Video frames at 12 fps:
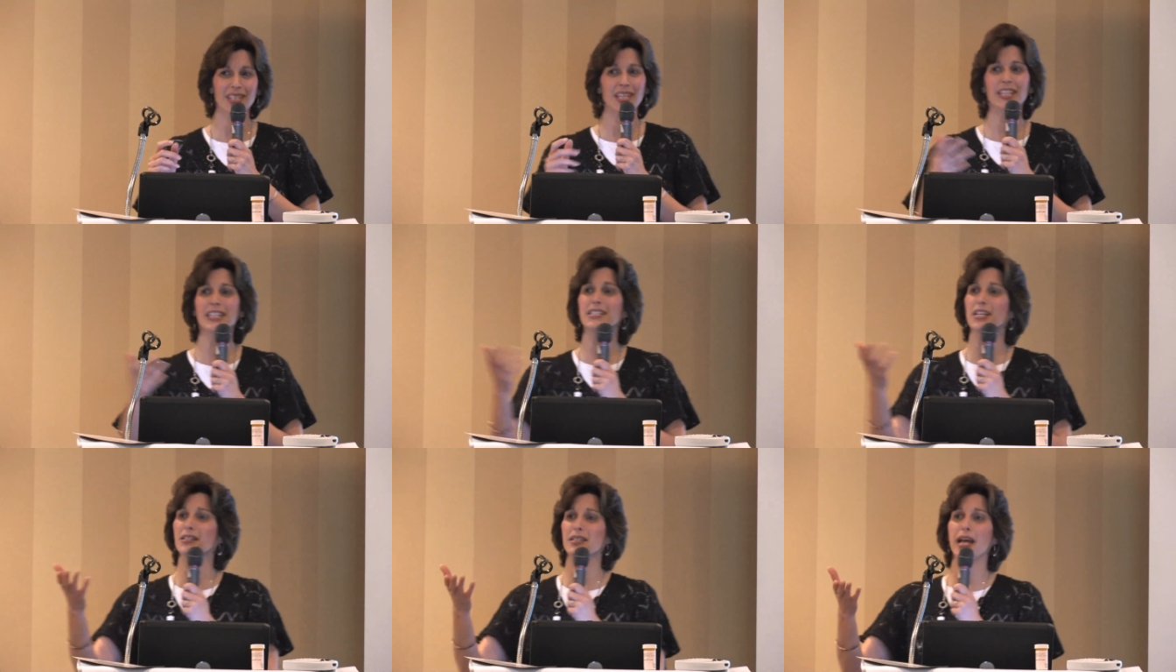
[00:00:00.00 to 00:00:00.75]
And it
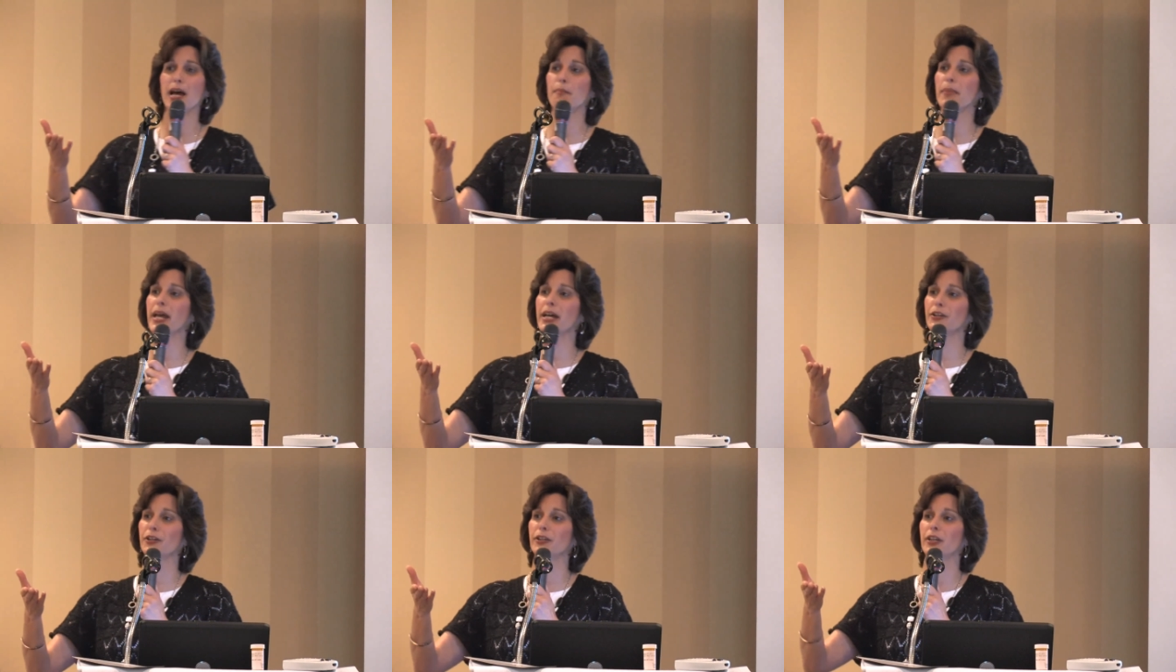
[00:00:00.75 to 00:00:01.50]
does not
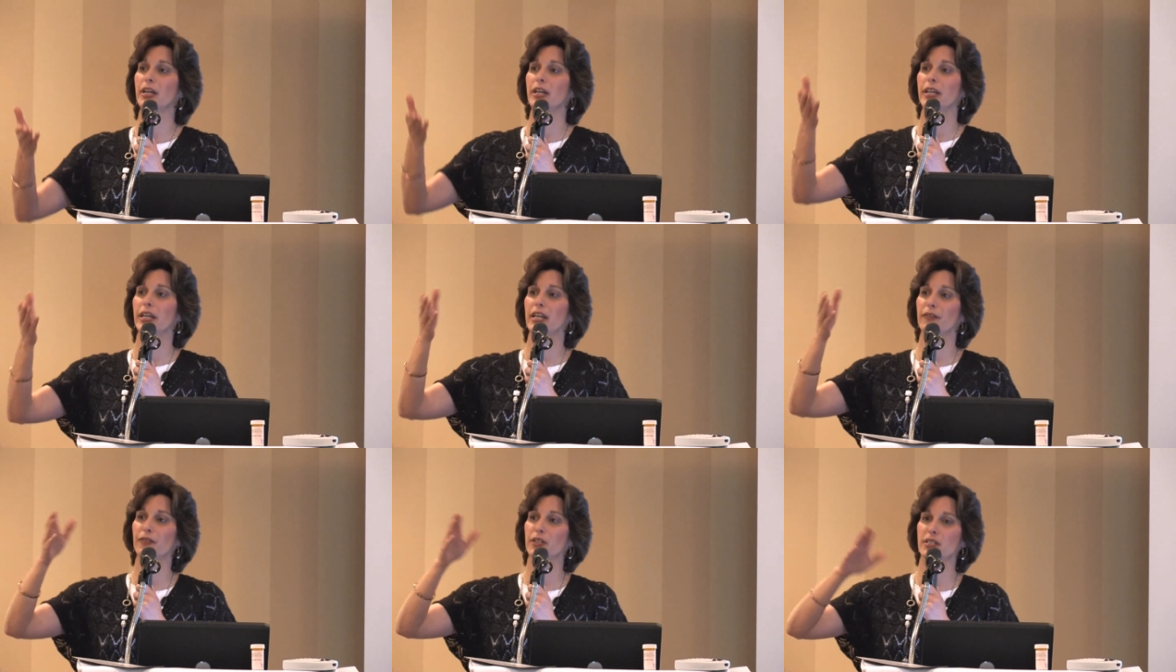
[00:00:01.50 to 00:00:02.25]
matter
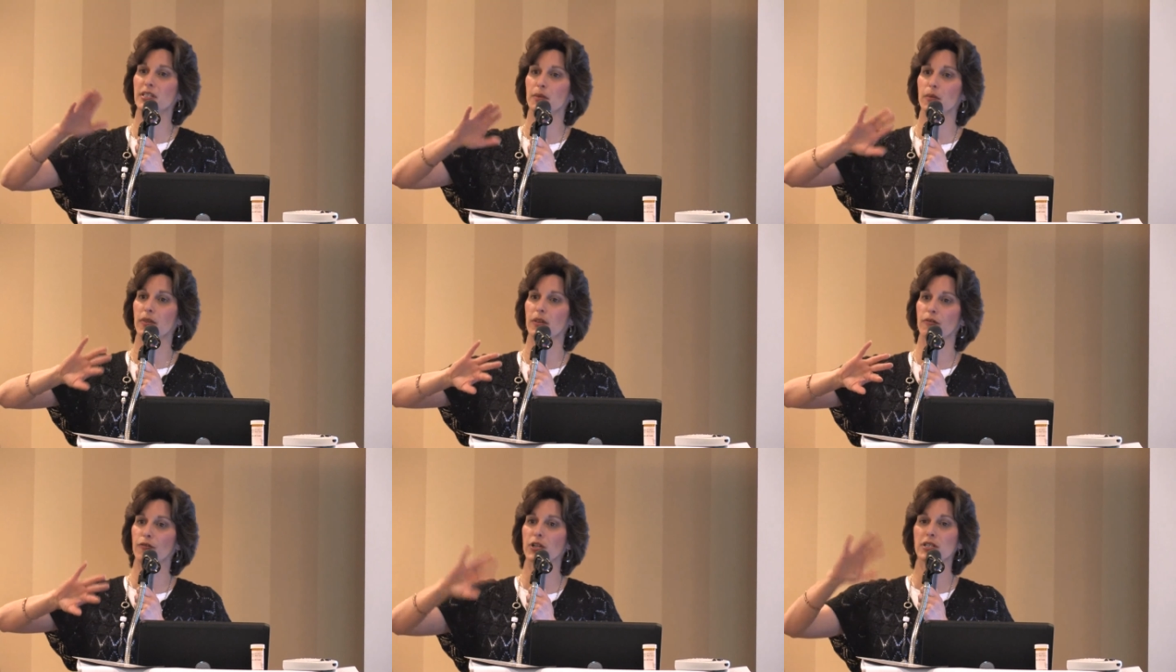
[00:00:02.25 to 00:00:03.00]
if it's the
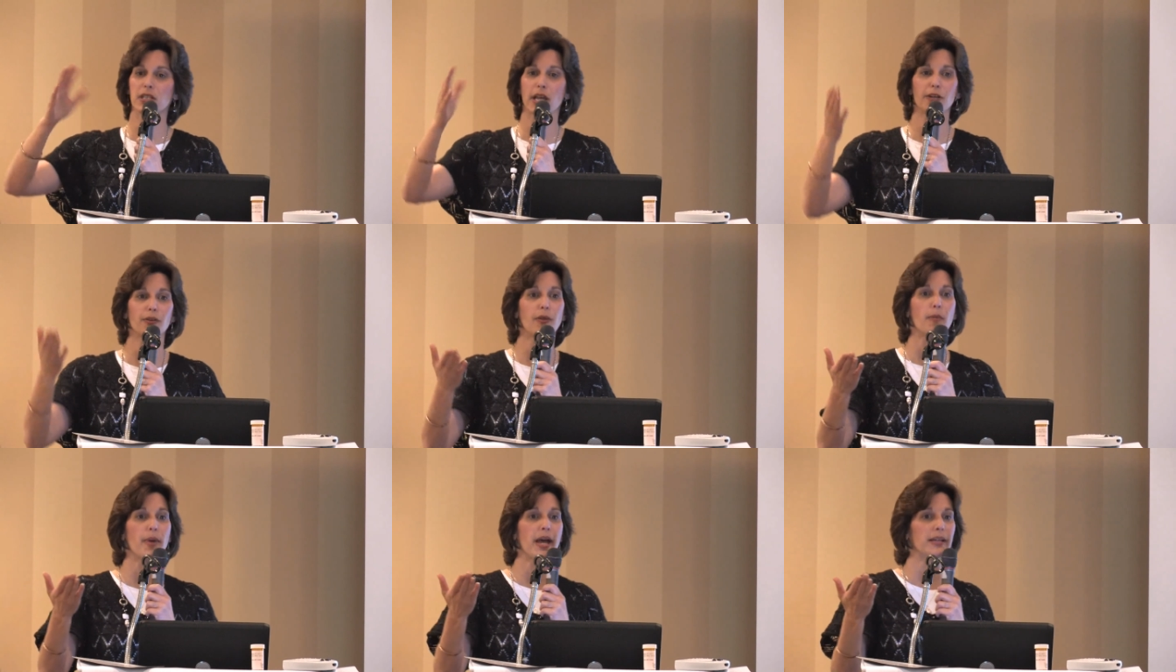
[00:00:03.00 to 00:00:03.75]
front side or
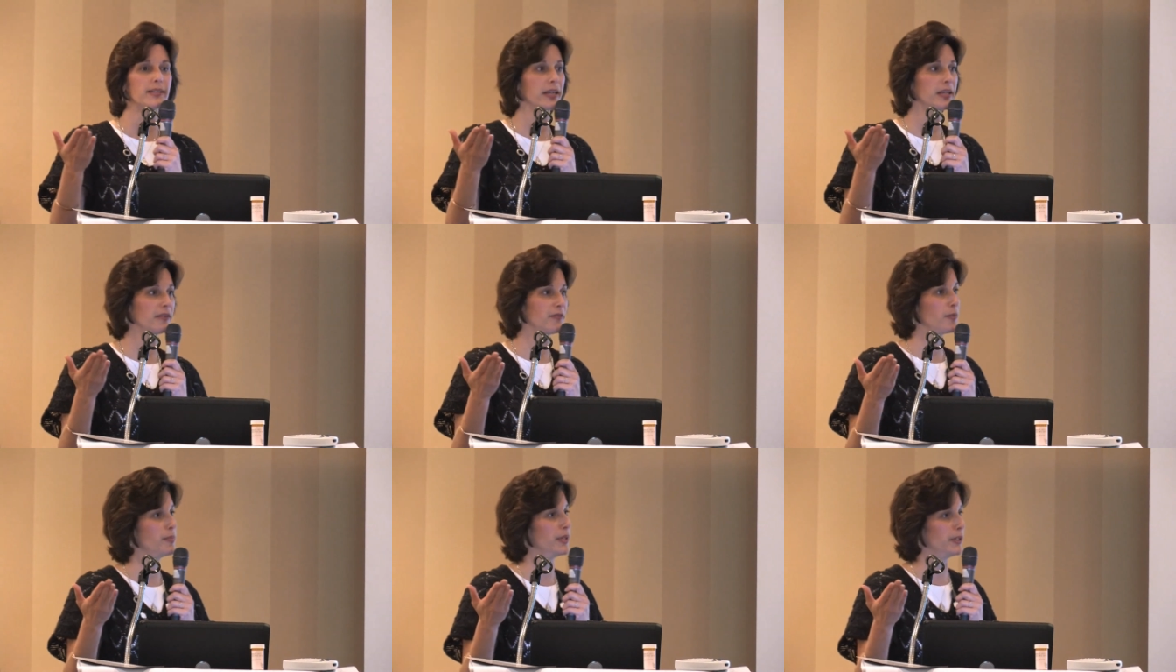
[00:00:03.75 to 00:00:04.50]
the back side of
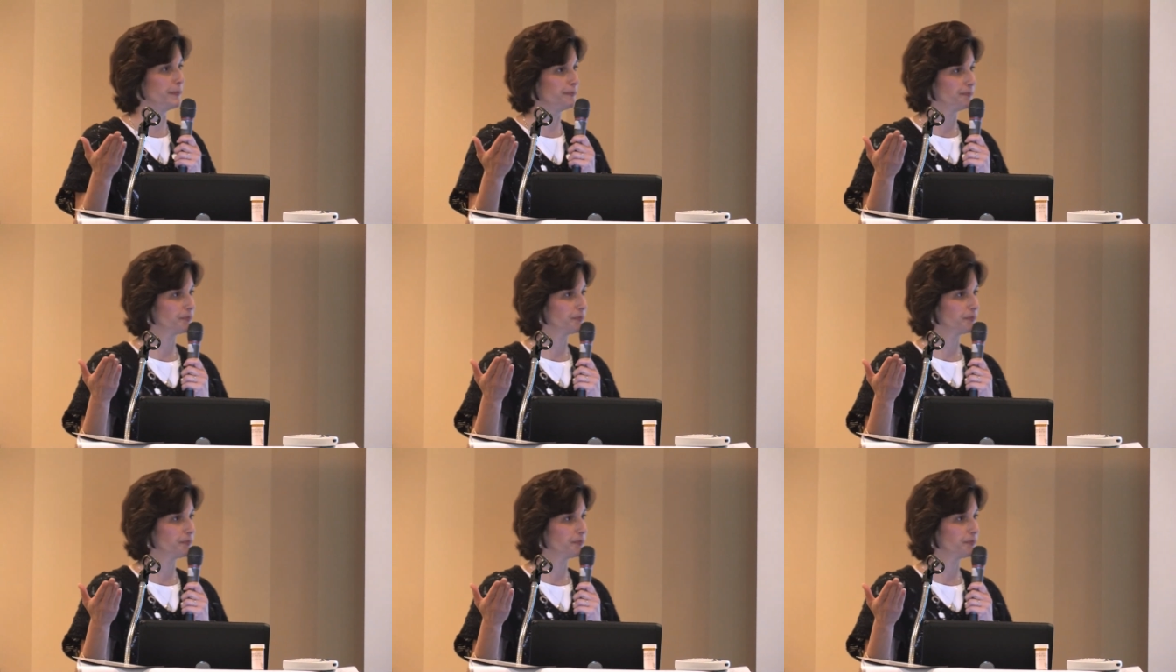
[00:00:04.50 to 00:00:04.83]
the bill.